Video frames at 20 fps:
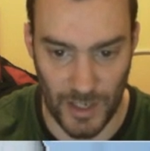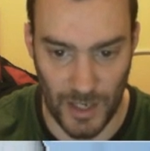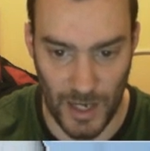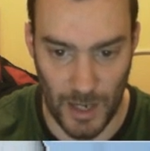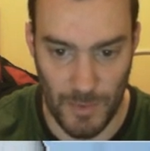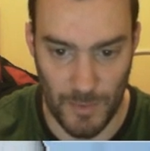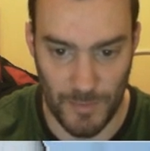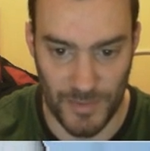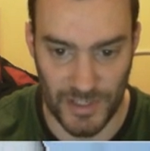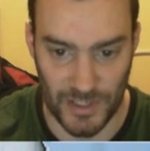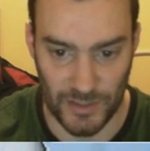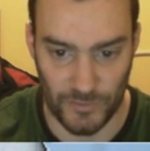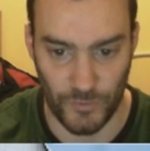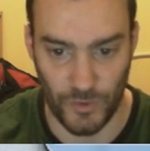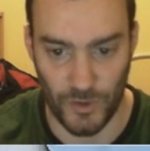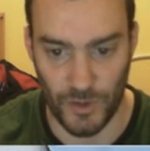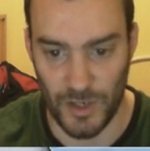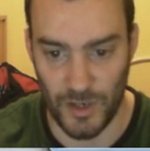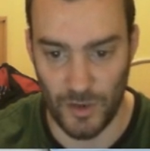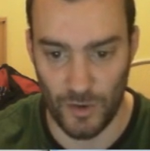and
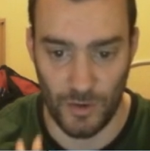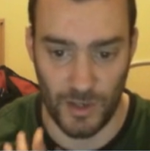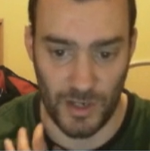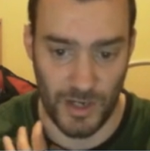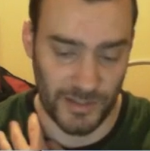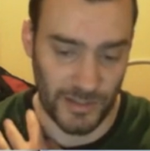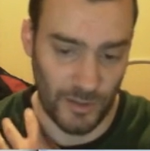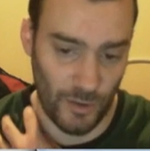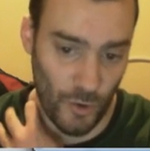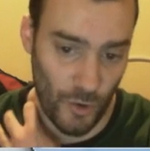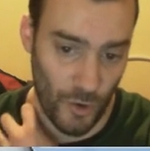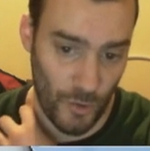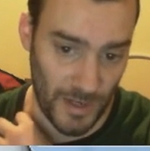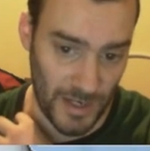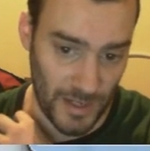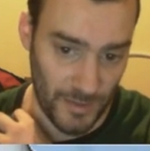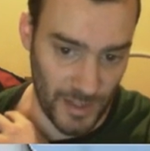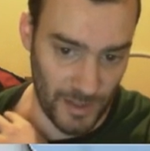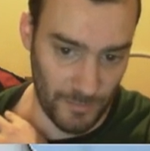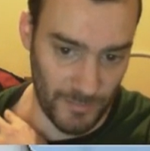normalize to
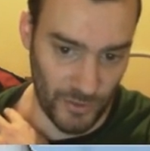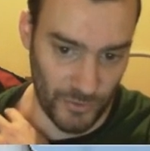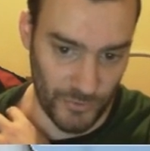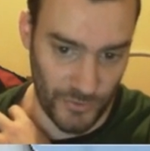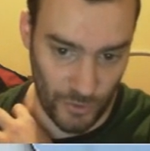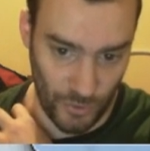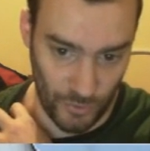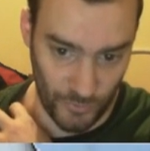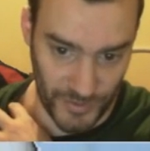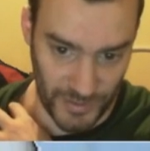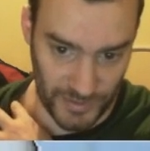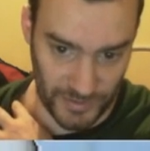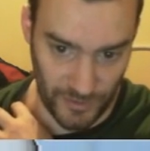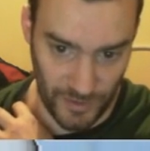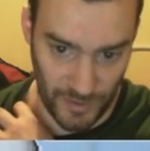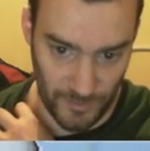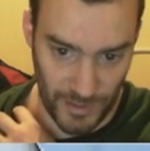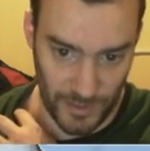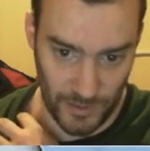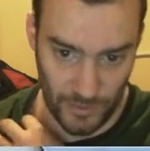-0.3
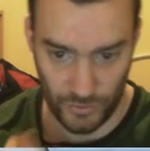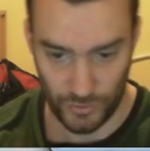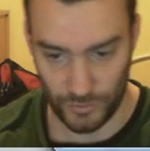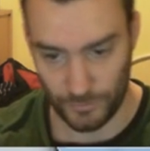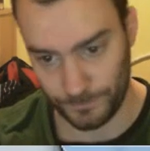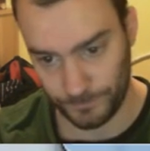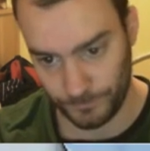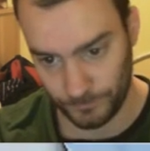dB.